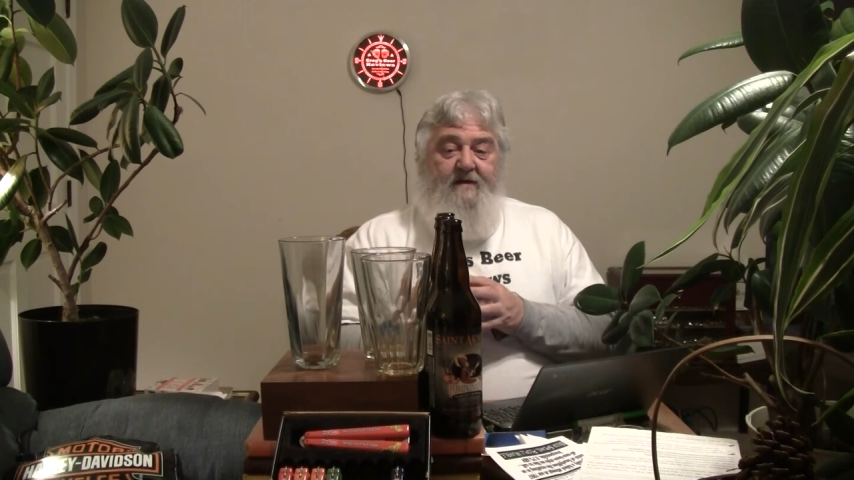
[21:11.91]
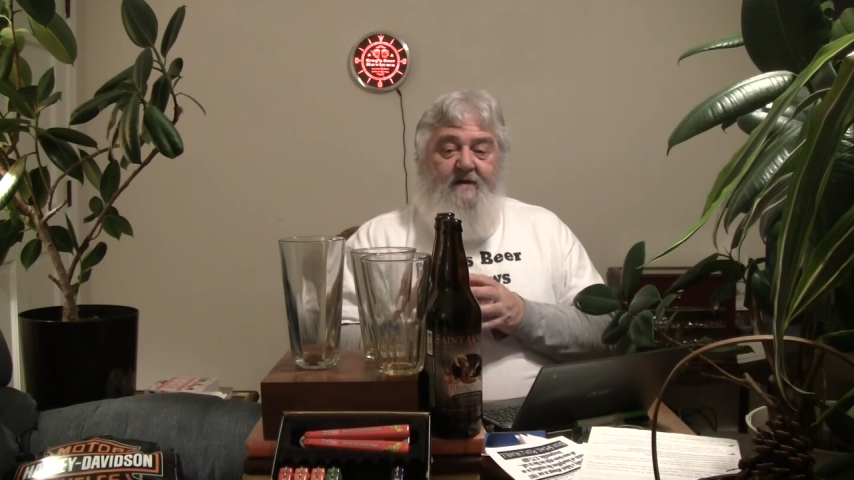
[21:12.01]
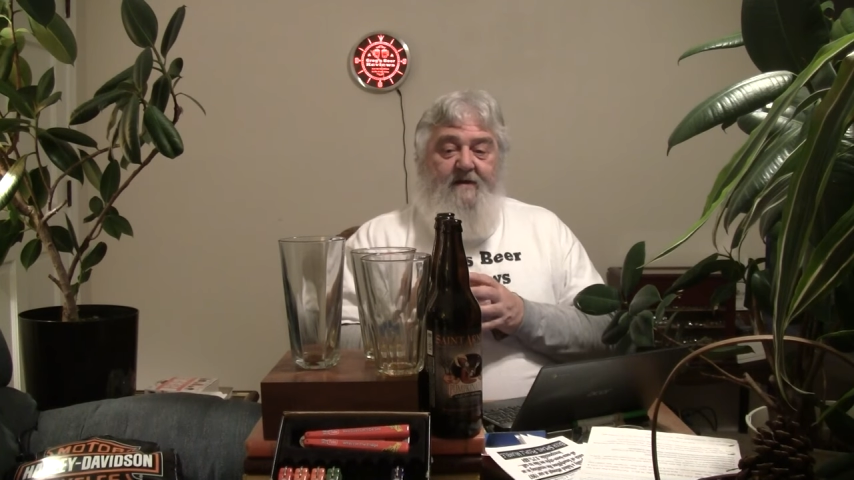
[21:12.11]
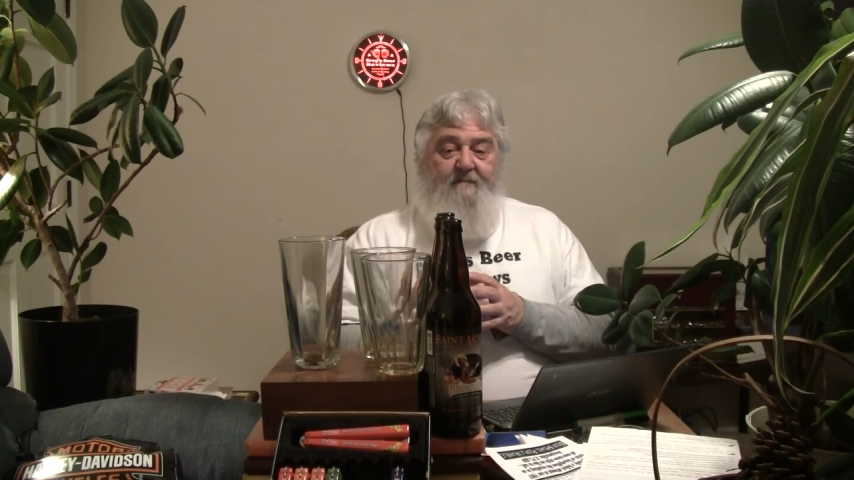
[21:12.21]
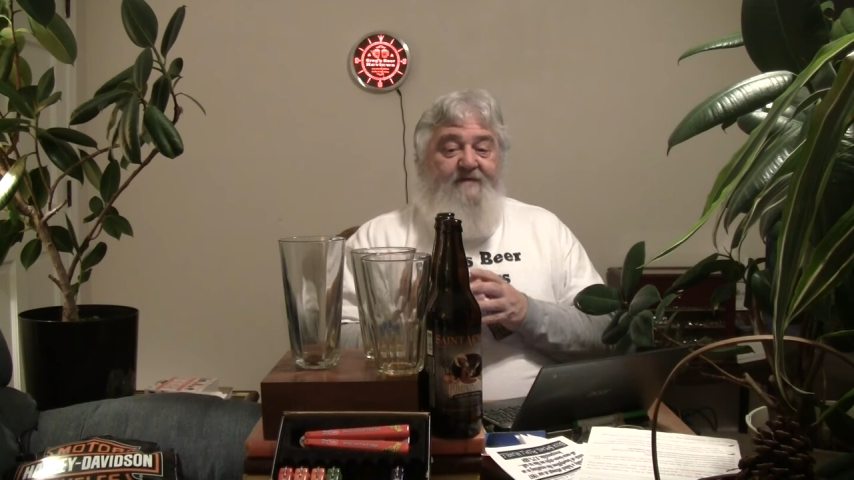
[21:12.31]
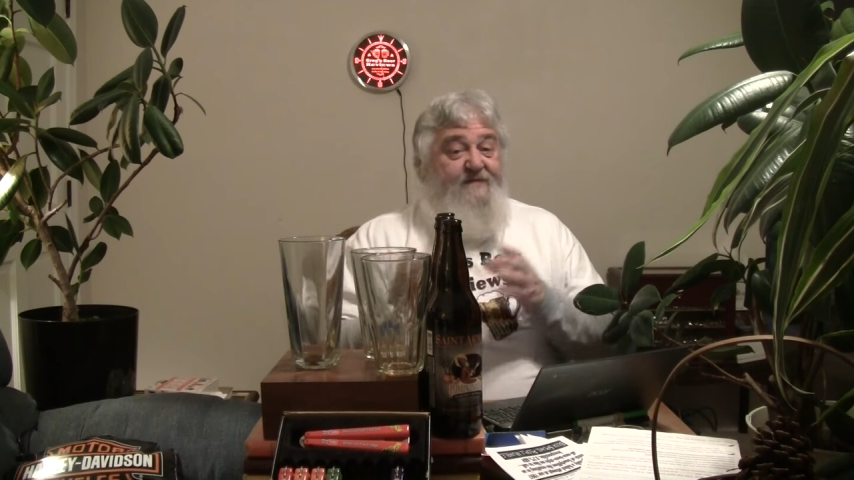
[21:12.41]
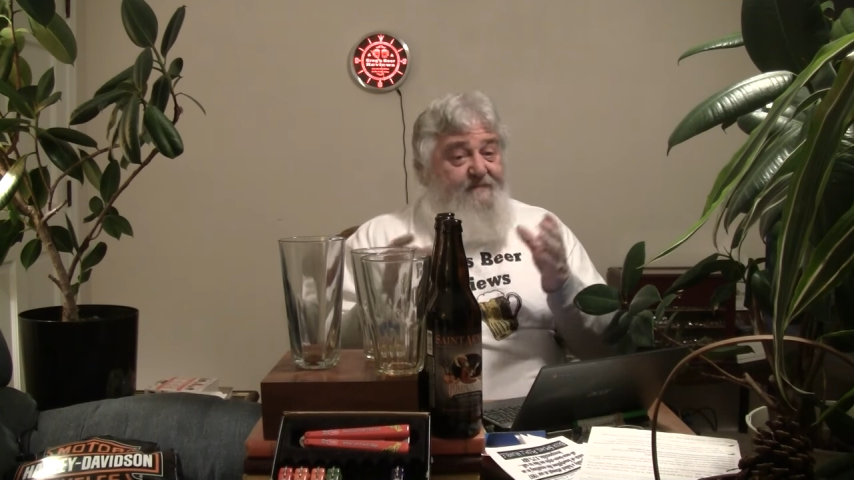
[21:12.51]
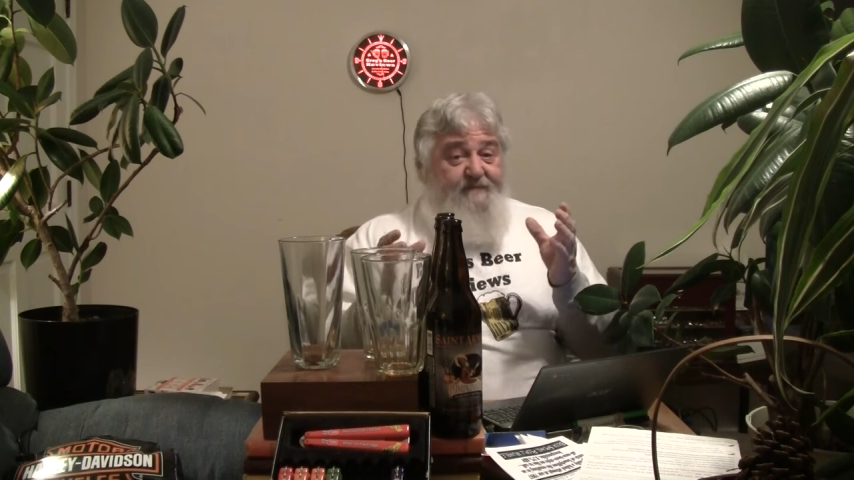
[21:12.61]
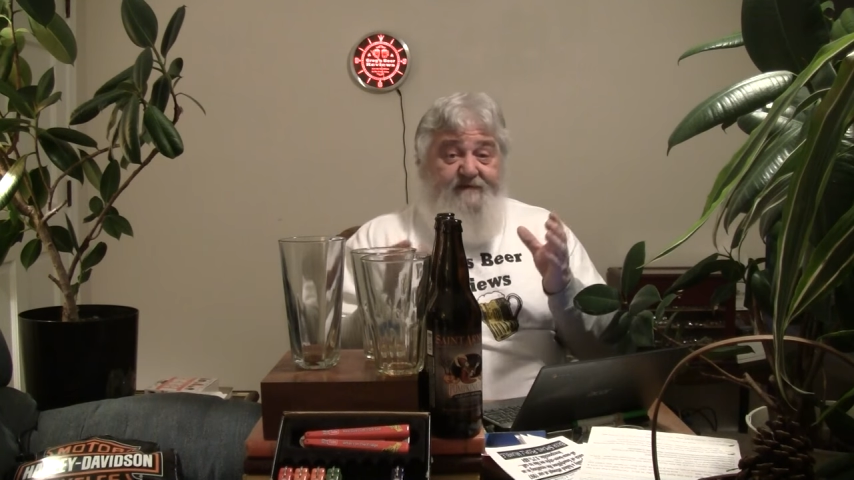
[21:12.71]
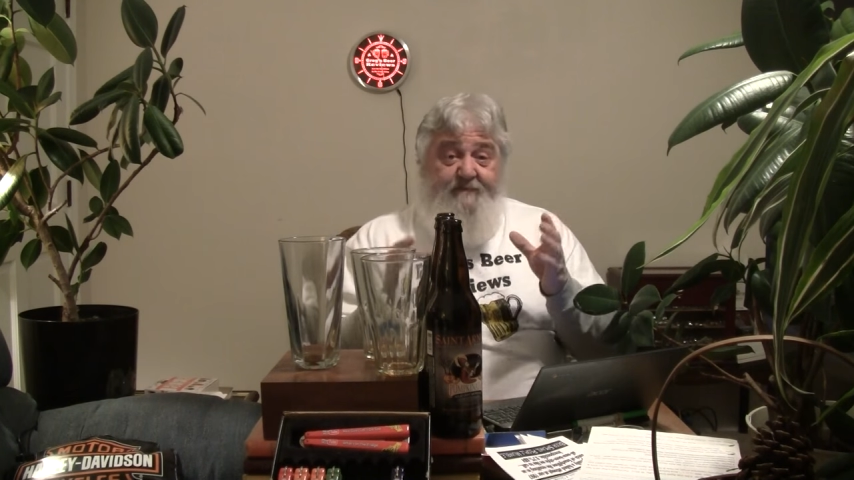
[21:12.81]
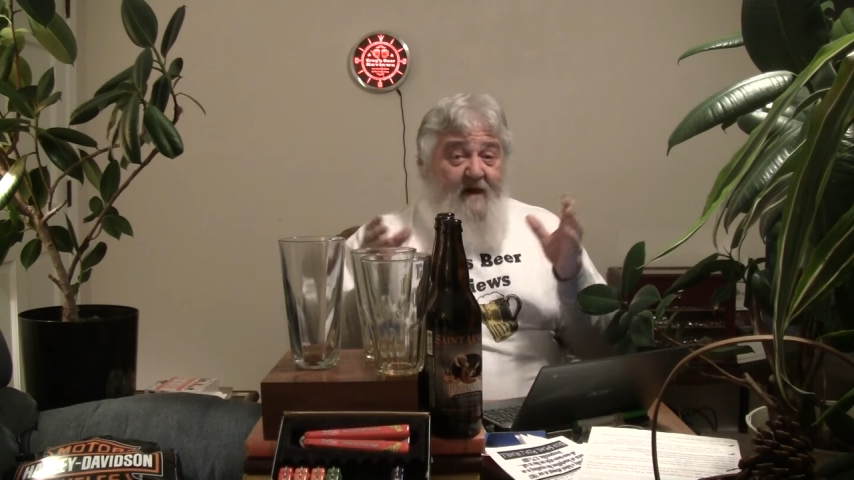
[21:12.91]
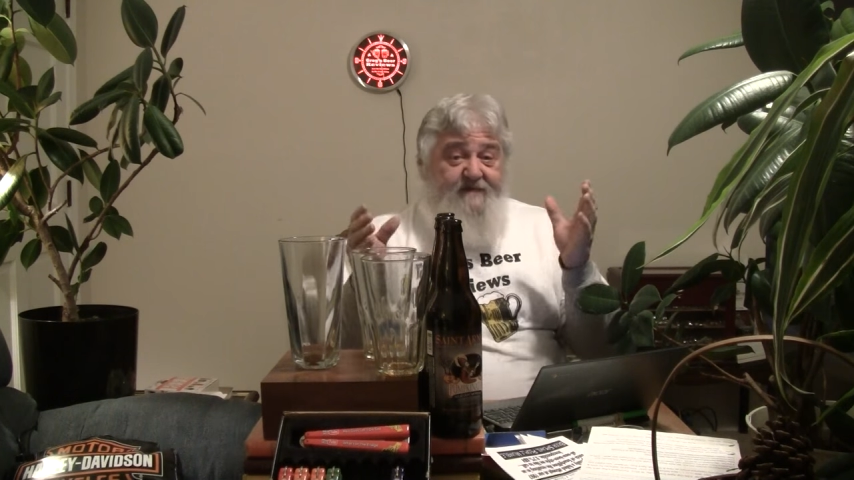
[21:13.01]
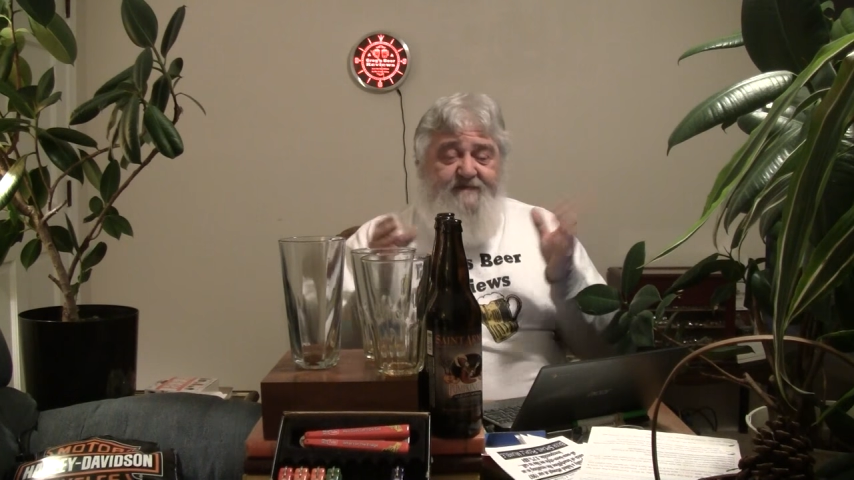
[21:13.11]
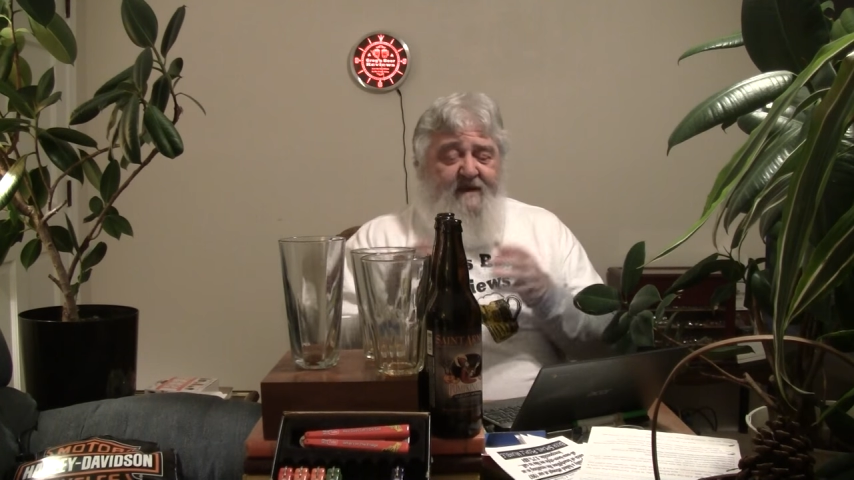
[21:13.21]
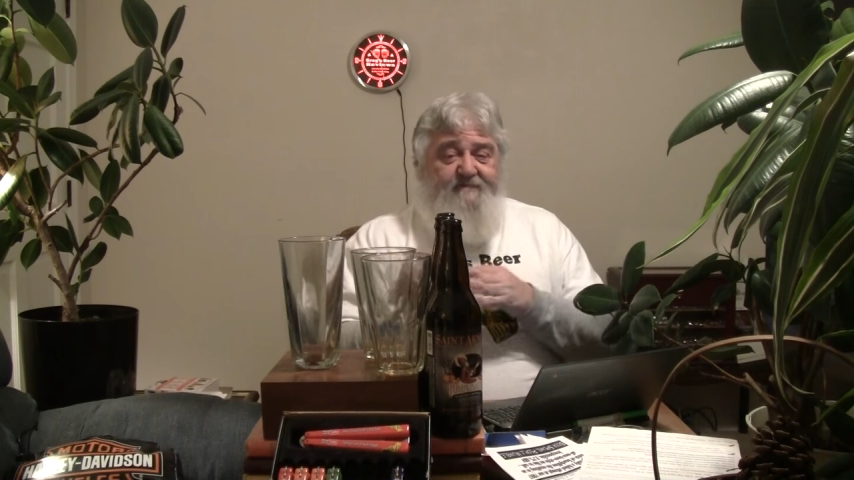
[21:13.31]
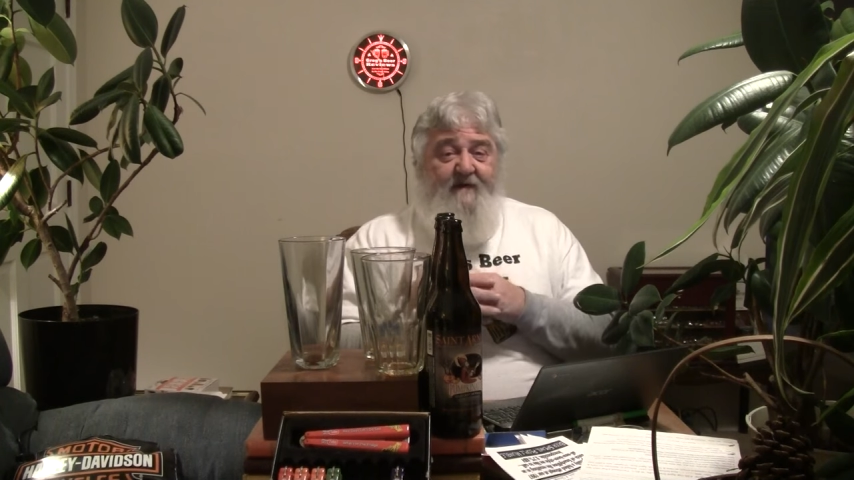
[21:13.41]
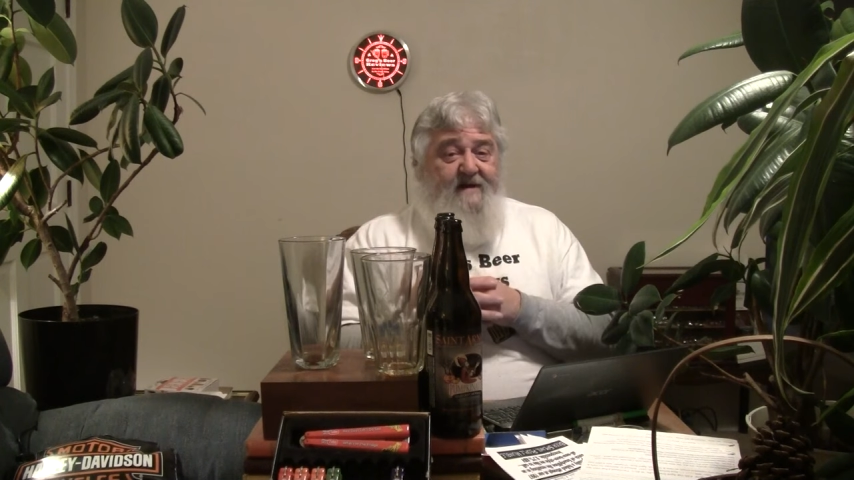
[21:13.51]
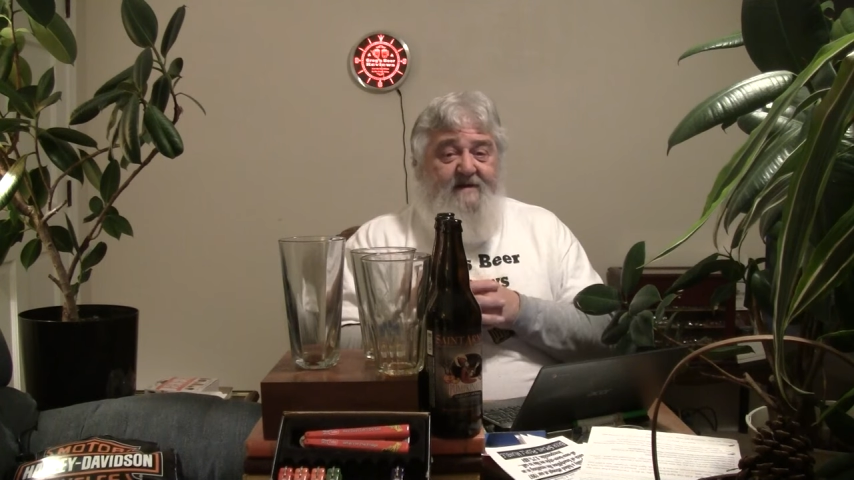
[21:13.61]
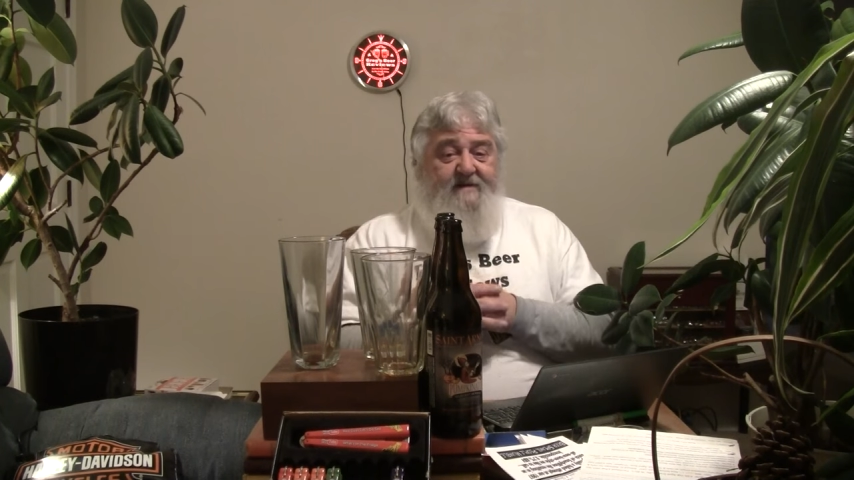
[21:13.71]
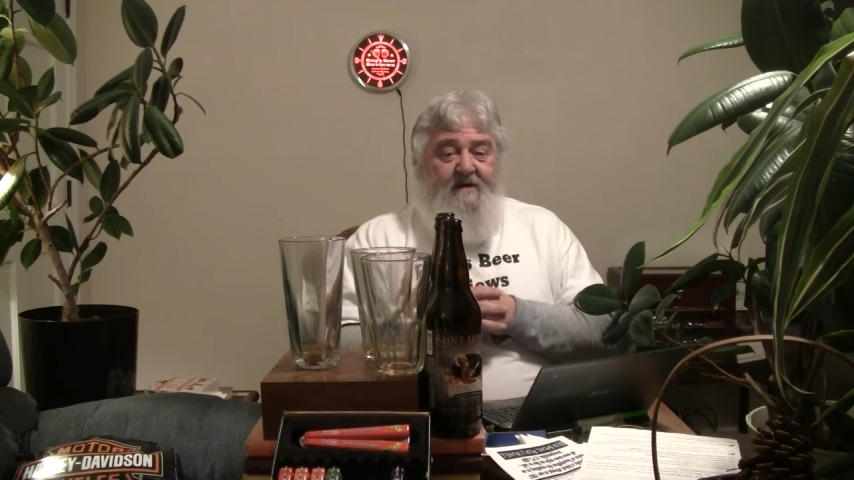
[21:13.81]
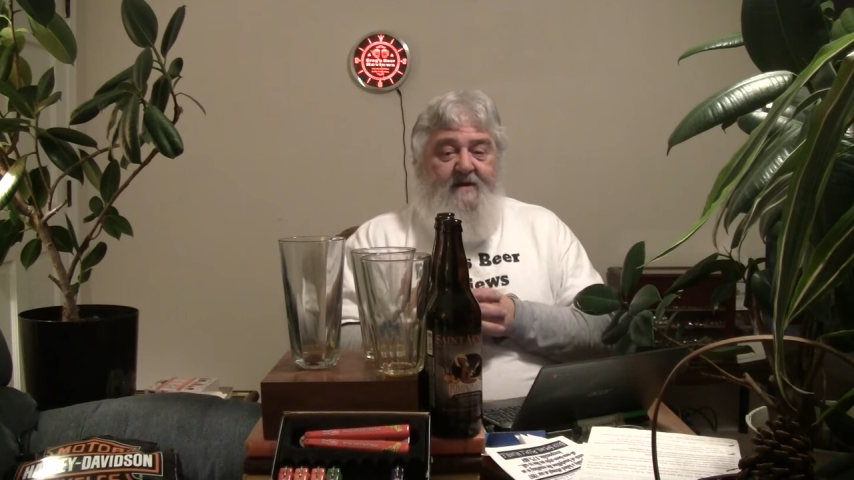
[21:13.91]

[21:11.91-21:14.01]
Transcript: but just the spices had faded.